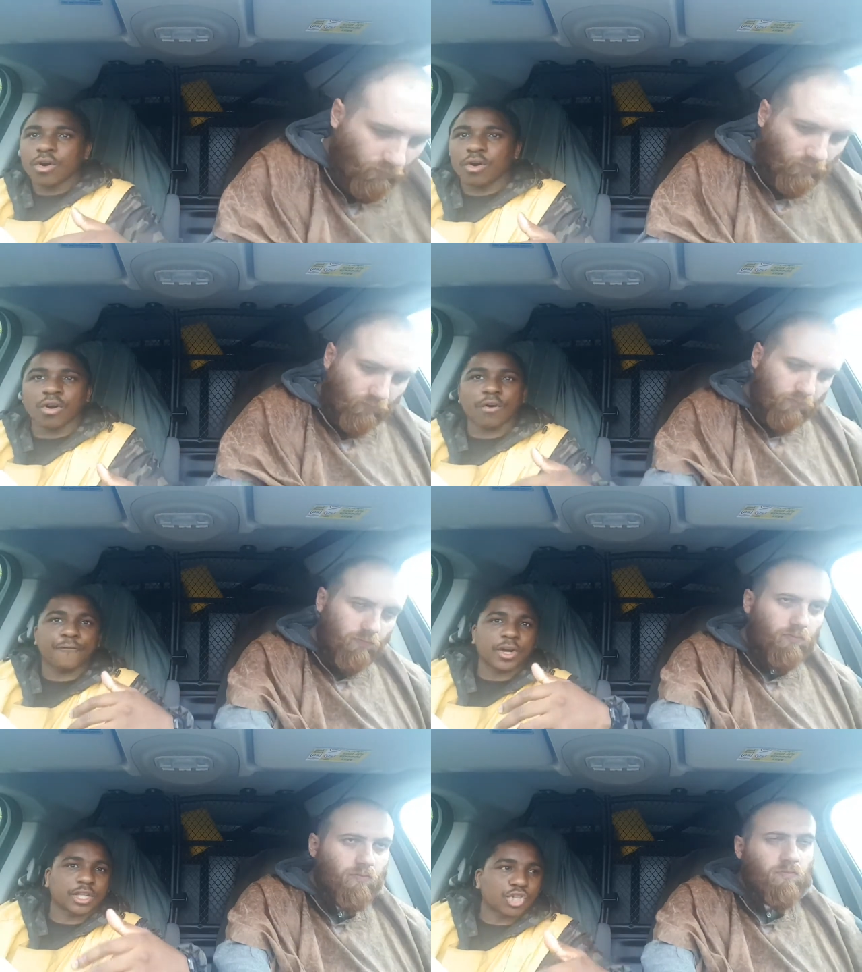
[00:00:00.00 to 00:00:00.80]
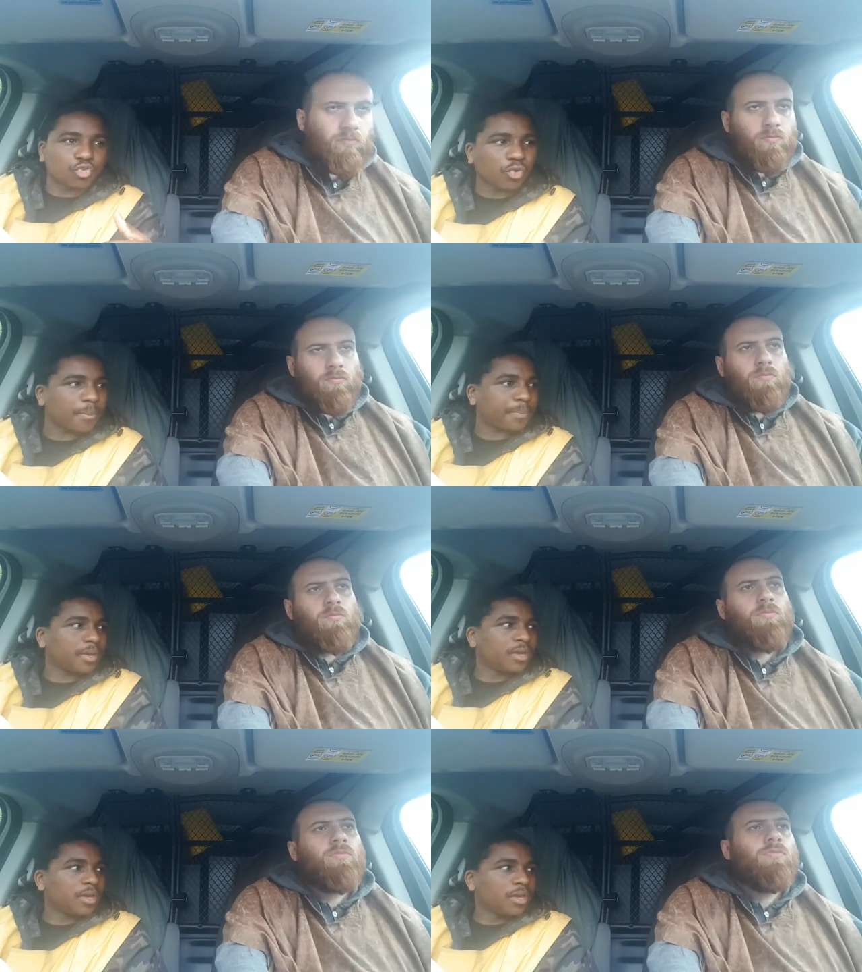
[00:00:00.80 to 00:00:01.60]
Speaker 1: or, or fucking shrimp.
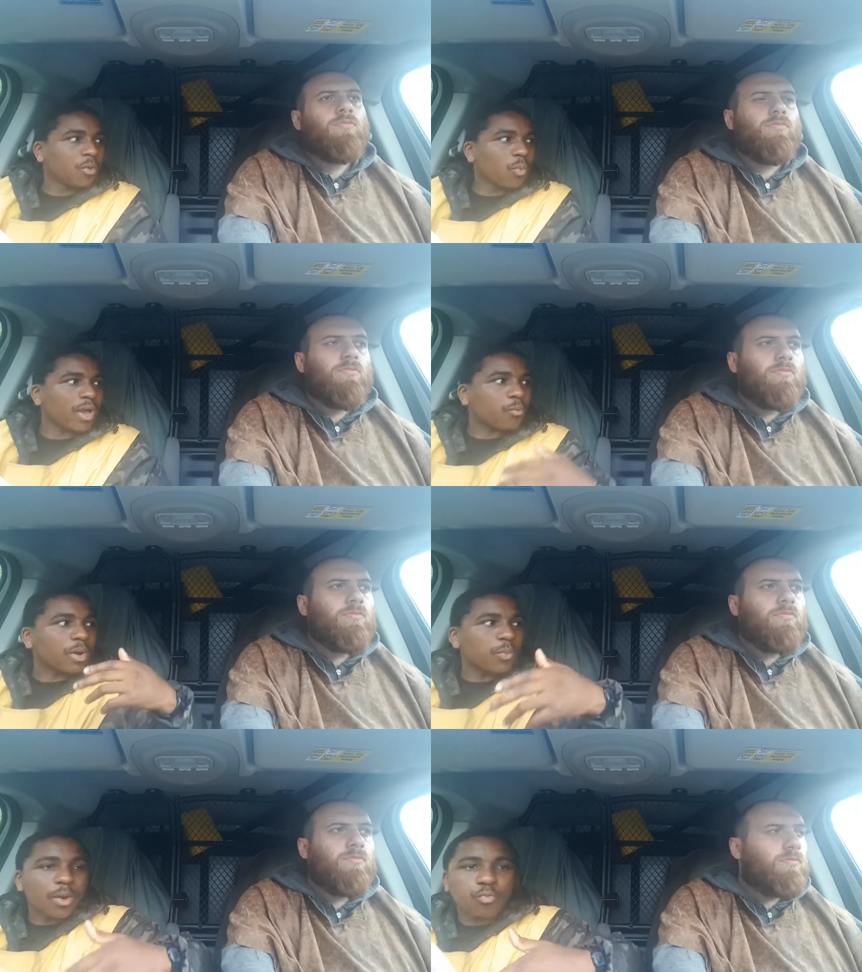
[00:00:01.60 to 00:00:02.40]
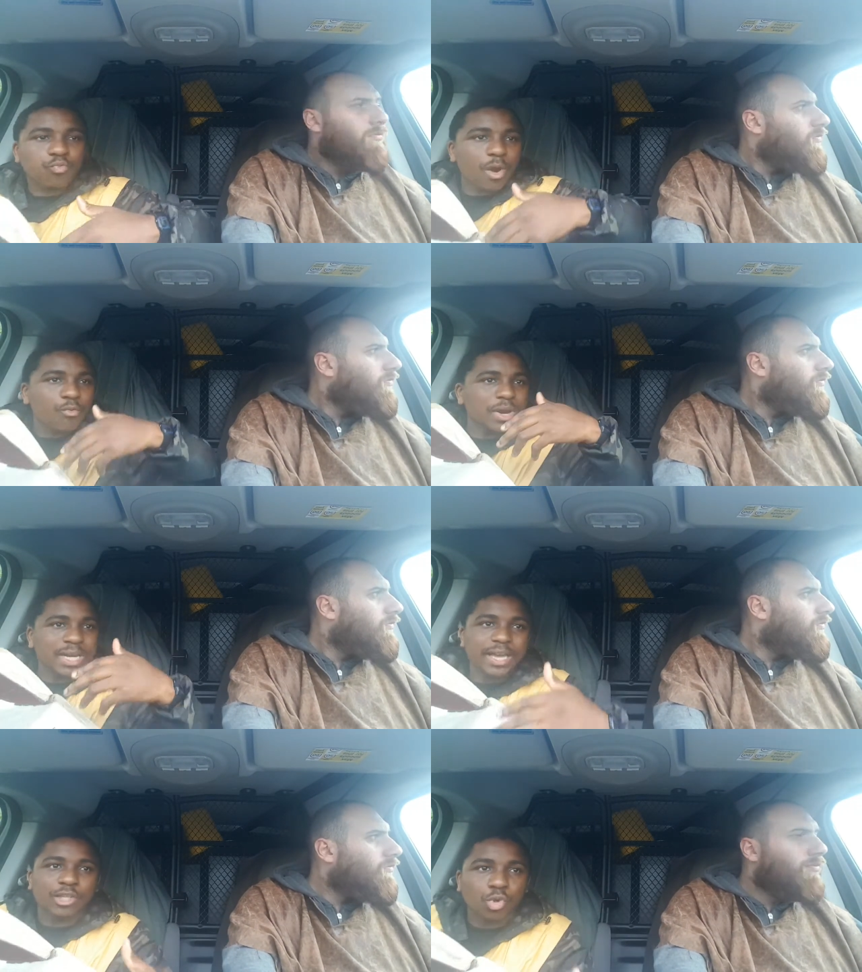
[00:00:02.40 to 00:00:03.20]
We're, we're, we're, we're
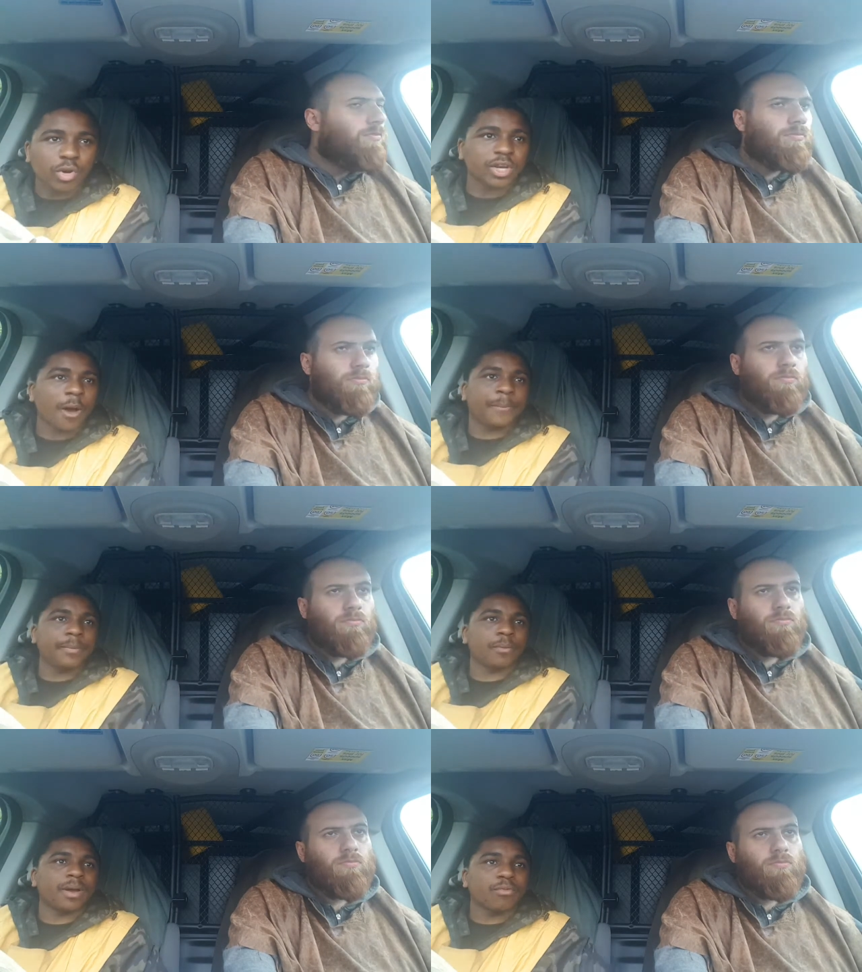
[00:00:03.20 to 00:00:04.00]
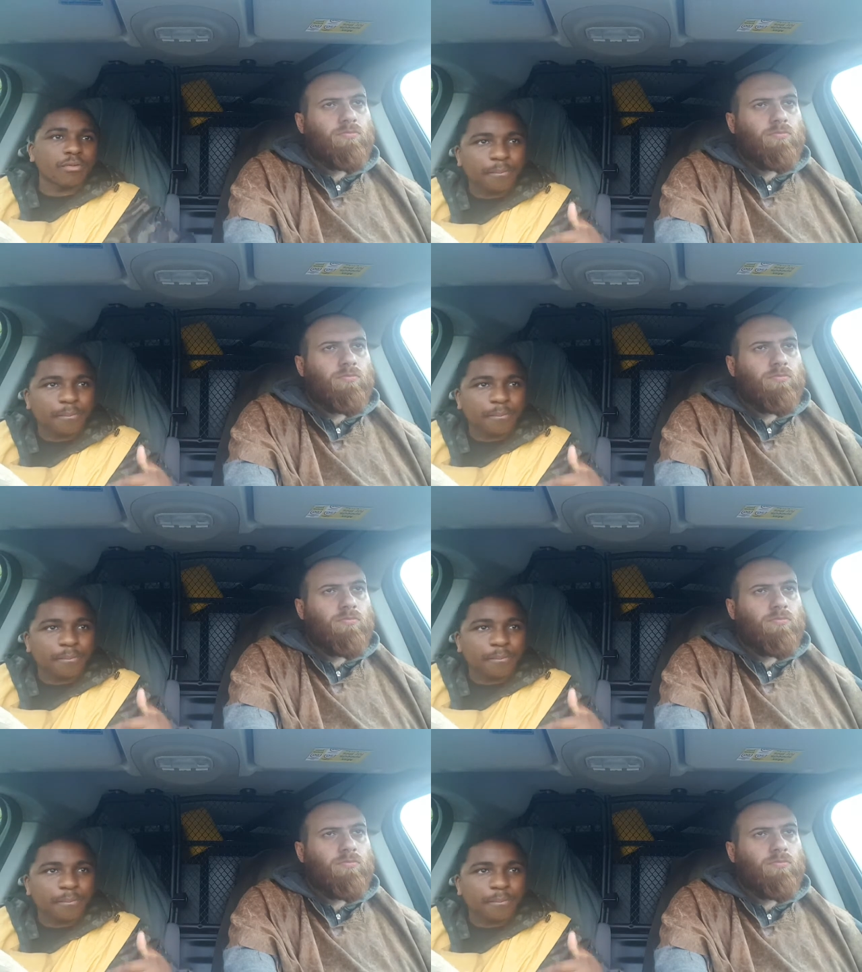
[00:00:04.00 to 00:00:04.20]
really exhorting our people, man. We're